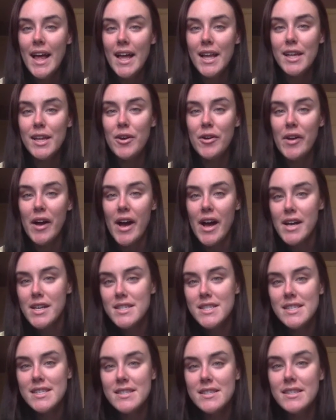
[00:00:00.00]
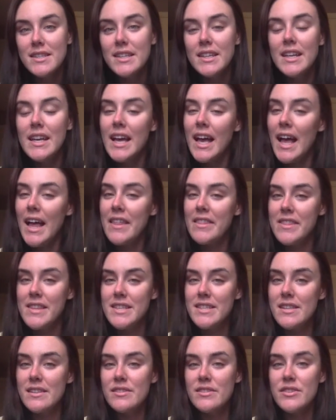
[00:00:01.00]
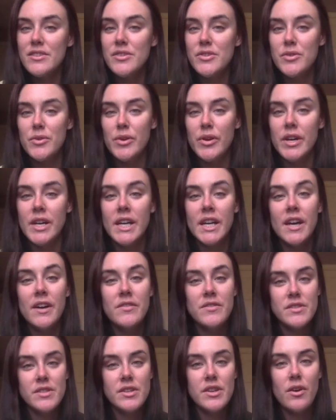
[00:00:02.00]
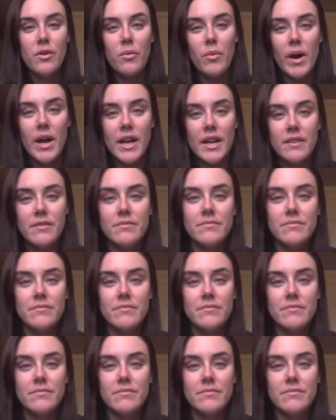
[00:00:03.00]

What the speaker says: Hello, guys. This is the story of Snow White.